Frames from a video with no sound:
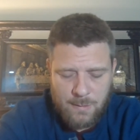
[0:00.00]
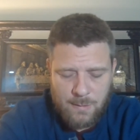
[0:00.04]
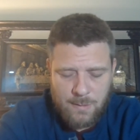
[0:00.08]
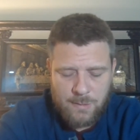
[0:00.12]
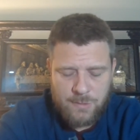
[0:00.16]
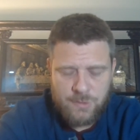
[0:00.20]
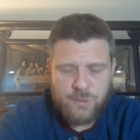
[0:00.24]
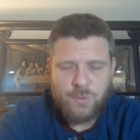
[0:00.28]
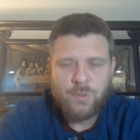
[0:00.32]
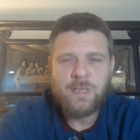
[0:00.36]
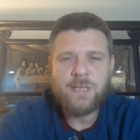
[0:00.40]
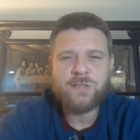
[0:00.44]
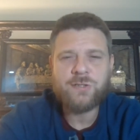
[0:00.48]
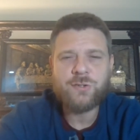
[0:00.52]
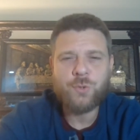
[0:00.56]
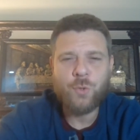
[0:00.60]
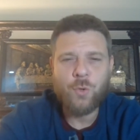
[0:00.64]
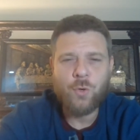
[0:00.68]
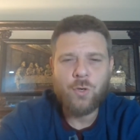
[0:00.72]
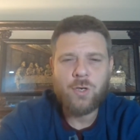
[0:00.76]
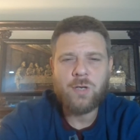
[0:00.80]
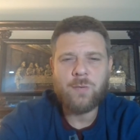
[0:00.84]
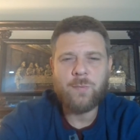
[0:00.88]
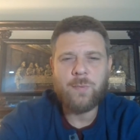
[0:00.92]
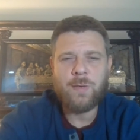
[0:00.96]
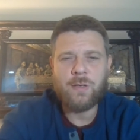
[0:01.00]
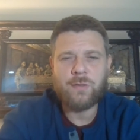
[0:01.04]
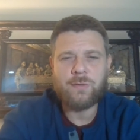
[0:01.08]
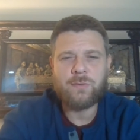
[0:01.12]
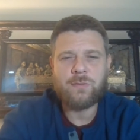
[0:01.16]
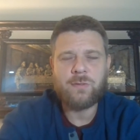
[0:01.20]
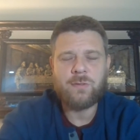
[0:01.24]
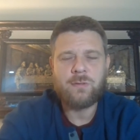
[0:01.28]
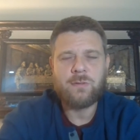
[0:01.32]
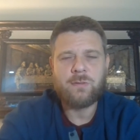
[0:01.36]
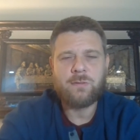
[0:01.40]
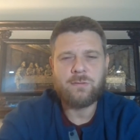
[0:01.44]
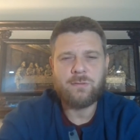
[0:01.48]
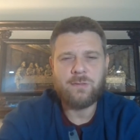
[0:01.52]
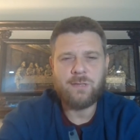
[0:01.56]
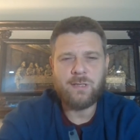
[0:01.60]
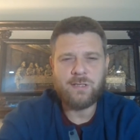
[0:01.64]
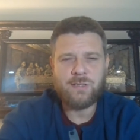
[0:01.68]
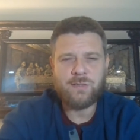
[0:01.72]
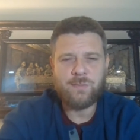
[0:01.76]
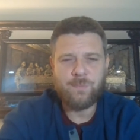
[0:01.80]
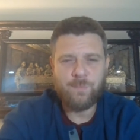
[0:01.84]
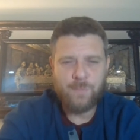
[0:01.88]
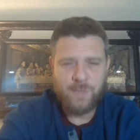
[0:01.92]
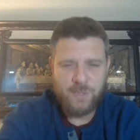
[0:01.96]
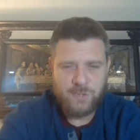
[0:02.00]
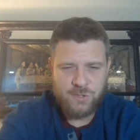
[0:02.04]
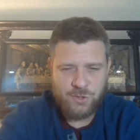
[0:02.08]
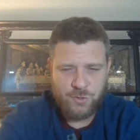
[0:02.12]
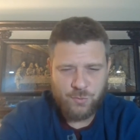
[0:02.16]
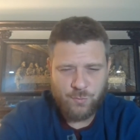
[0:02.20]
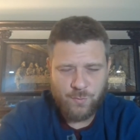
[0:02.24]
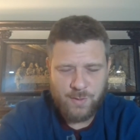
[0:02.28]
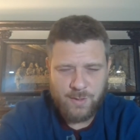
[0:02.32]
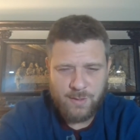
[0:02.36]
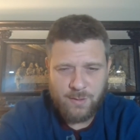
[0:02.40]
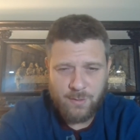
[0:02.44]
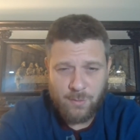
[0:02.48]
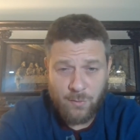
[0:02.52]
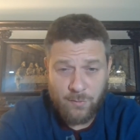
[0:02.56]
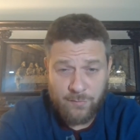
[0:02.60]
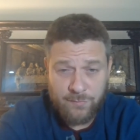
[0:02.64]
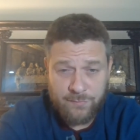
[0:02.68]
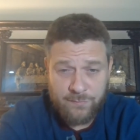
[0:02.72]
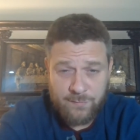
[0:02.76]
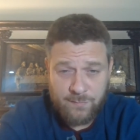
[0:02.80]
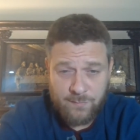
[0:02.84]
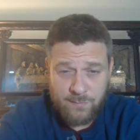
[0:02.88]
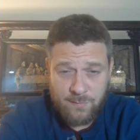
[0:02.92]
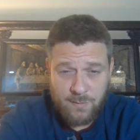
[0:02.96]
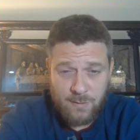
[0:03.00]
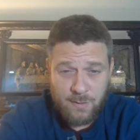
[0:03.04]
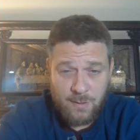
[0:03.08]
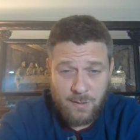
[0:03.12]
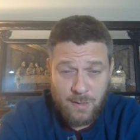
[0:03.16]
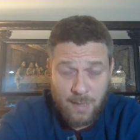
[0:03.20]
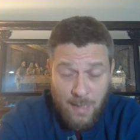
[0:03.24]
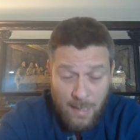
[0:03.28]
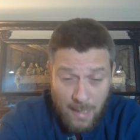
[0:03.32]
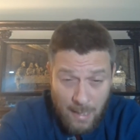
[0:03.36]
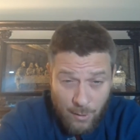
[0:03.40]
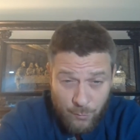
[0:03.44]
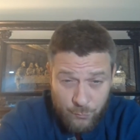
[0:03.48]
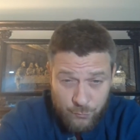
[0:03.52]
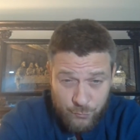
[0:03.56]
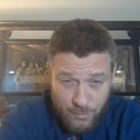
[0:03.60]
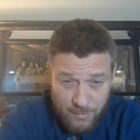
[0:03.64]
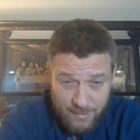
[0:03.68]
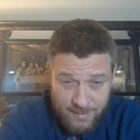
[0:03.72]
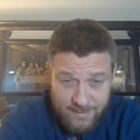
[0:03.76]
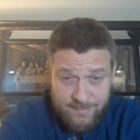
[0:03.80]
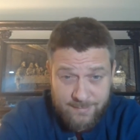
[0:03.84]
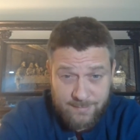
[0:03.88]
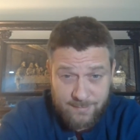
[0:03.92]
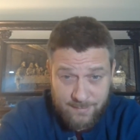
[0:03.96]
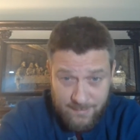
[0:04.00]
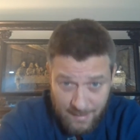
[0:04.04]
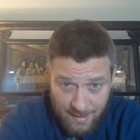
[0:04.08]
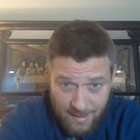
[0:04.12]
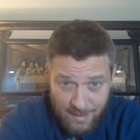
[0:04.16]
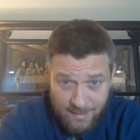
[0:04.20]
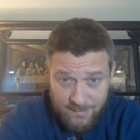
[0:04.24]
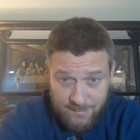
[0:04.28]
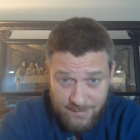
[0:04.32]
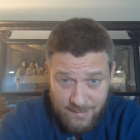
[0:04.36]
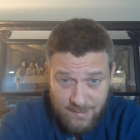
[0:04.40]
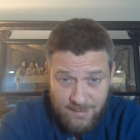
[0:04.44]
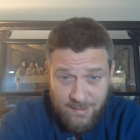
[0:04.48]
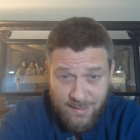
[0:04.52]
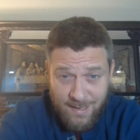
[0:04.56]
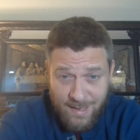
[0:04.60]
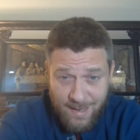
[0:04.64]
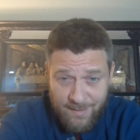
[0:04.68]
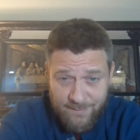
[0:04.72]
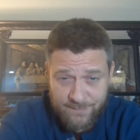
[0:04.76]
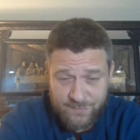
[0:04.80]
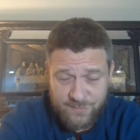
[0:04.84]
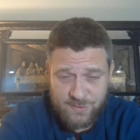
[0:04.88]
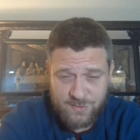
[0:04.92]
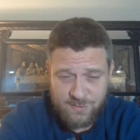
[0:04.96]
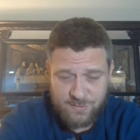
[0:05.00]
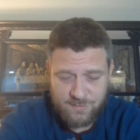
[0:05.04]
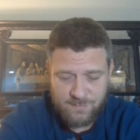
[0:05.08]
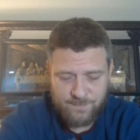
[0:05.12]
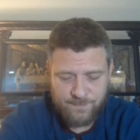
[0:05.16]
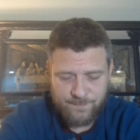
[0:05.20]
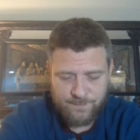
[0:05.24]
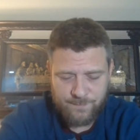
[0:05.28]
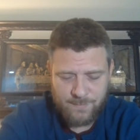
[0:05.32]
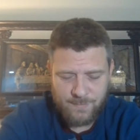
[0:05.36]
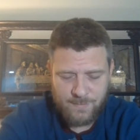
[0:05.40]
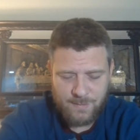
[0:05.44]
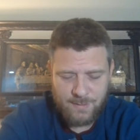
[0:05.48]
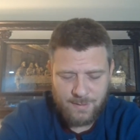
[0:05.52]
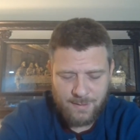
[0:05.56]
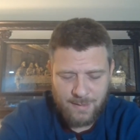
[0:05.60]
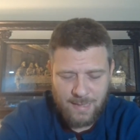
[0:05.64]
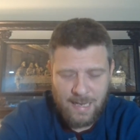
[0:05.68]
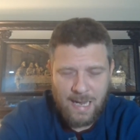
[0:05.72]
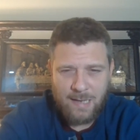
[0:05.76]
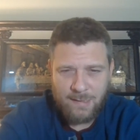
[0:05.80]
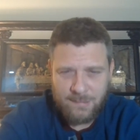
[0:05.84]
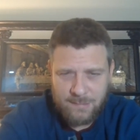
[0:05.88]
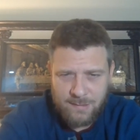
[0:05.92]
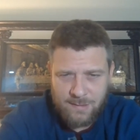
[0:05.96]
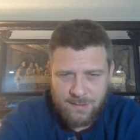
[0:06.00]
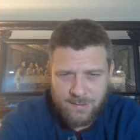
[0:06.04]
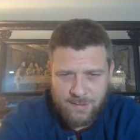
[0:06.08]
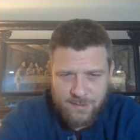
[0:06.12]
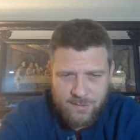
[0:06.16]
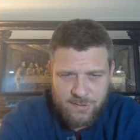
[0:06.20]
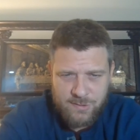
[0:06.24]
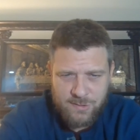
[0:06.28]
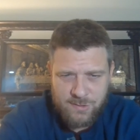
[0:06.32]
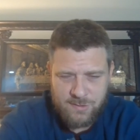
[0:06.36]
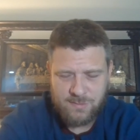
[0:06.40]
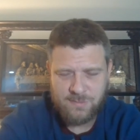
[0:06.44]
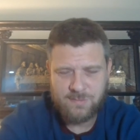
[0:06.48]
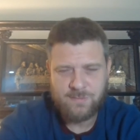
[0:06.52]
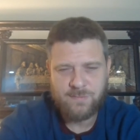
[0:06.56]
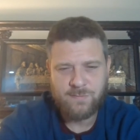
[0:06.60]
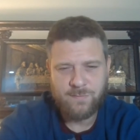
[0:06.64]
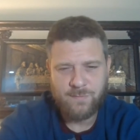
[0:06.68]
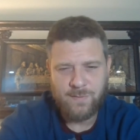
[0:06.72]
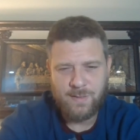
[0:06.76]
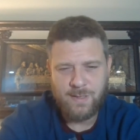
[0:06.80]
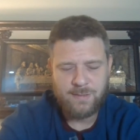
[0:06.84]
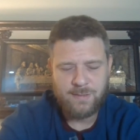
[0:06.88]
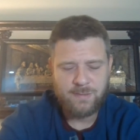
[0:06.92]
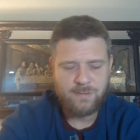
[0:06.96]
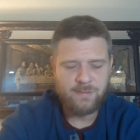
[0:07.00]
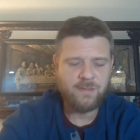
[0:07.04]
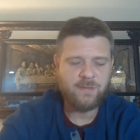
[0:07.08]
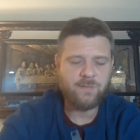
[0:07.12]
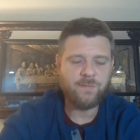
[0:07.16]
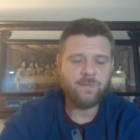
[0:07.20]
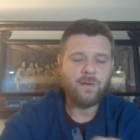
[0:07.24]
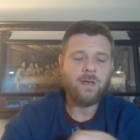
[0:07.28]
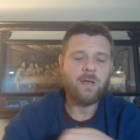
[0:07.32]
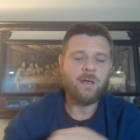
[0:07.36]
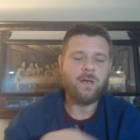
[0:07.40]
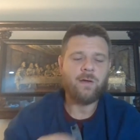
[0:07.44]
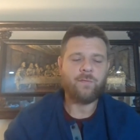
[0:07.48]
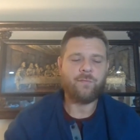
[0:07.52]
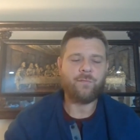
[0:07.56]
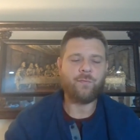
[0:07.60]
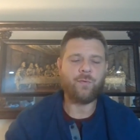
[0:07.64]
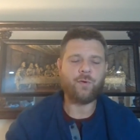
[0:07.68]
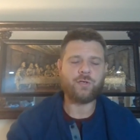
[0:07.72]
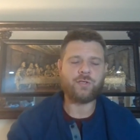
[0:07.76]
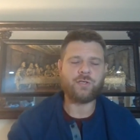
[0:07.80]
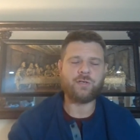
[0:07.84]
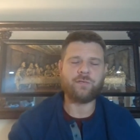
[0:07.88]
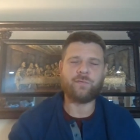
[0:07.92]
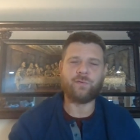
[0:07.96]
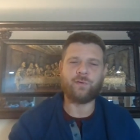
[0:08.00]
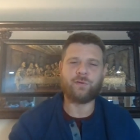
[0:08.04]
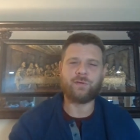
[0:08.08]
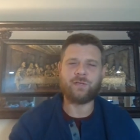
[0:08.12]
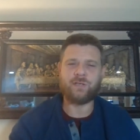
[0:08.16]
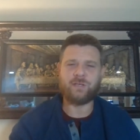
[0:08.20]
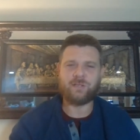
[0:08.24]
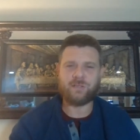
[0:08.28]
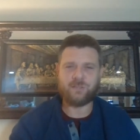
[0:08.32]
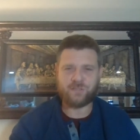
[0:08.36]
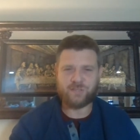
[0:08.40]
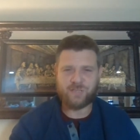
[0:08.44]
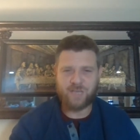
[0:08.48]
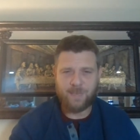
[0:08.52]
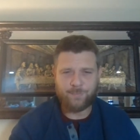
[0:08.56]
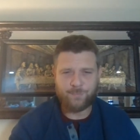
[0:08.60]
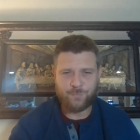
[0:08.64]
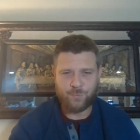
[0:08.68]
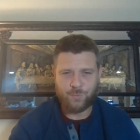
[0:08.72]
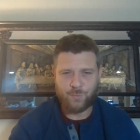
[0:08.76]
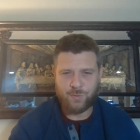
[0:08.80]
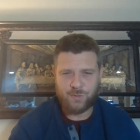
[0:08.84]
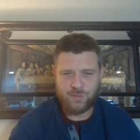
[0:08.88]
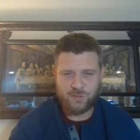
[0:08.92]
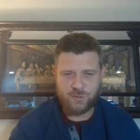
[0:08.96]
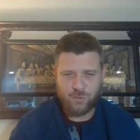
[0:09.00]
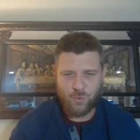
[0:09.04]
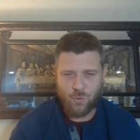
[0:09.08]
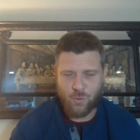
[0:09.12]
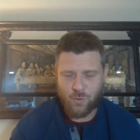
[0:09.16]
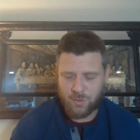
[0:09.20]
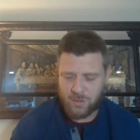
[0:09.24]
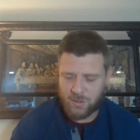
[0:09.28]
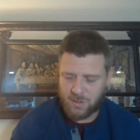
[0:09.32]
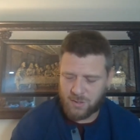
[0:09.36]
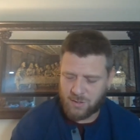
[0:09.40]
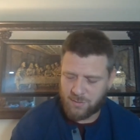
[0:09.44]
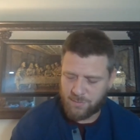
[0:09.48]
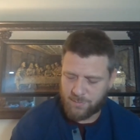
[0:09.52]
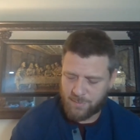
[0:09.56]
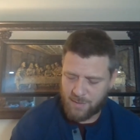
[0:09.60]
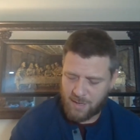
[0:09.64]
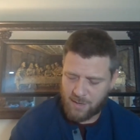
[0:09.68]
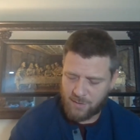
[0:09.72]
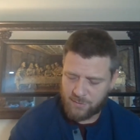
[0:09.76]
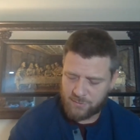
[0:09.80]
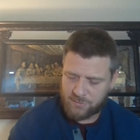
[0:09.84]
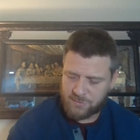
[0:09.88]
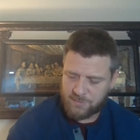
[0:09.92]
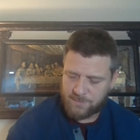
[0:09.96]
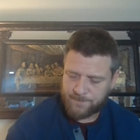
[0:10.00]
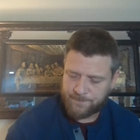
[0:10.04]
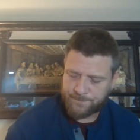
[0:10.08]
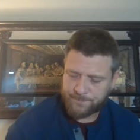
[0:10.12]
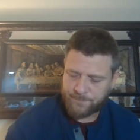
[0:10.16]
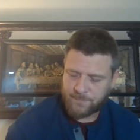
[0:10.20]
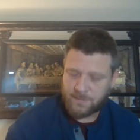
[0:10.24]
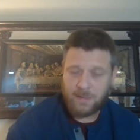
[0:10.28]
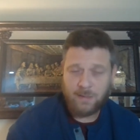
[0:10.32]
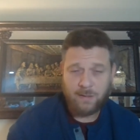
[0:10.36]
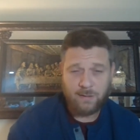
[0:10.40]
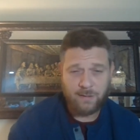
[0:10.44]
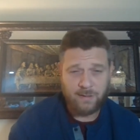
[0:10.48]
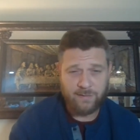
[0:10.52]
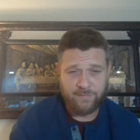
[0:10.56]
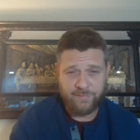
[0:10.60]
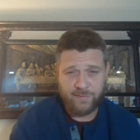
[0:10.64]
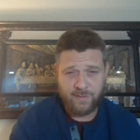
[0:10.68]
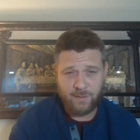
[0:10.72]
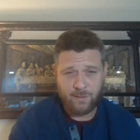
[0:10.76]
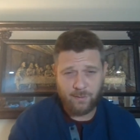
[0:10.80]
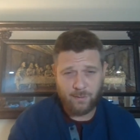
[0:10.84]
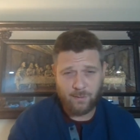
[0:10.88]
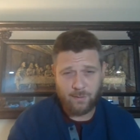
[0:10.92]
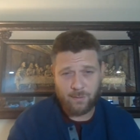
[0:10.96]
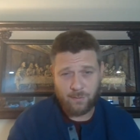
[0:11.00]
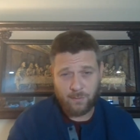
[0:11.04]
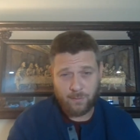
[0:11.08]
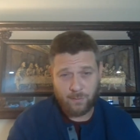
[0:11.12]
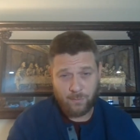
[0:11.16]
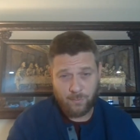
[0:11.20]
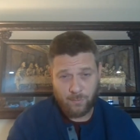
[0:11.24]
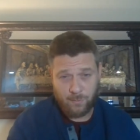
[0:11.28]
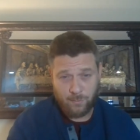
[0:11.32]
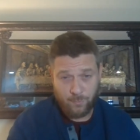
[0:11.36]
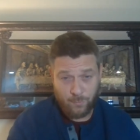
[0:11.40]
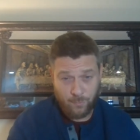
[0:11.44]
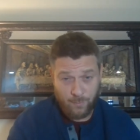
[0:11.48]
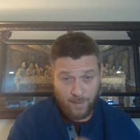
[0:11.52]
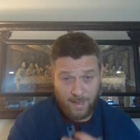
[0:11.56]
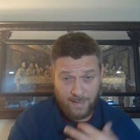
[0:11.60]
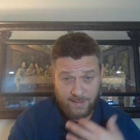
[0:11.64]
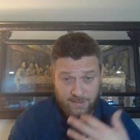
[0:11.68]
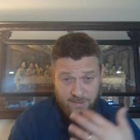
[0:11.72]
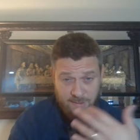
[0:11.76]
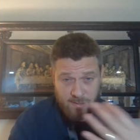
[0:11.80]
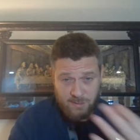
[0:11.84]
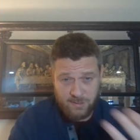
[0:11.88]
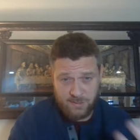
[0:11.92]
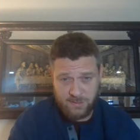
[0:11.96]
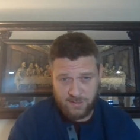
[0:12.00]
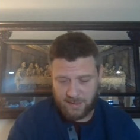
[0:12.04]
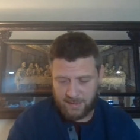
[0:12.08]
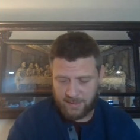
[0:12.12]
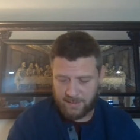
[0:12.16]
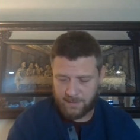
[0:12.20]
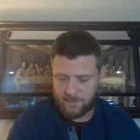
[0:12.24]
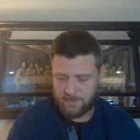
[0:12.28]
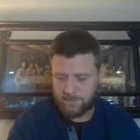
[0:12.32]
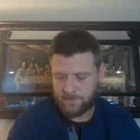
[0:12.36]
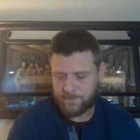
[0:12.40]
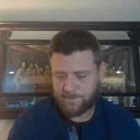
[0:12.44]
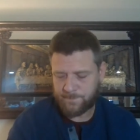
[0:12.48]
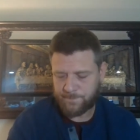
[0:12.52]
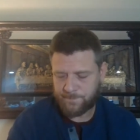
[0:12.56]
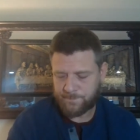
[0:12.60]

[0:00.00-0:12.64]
So let's talk about this mystery of how to lead godly lives. Godliness, right? First of all, this chapter is talking about living righteously.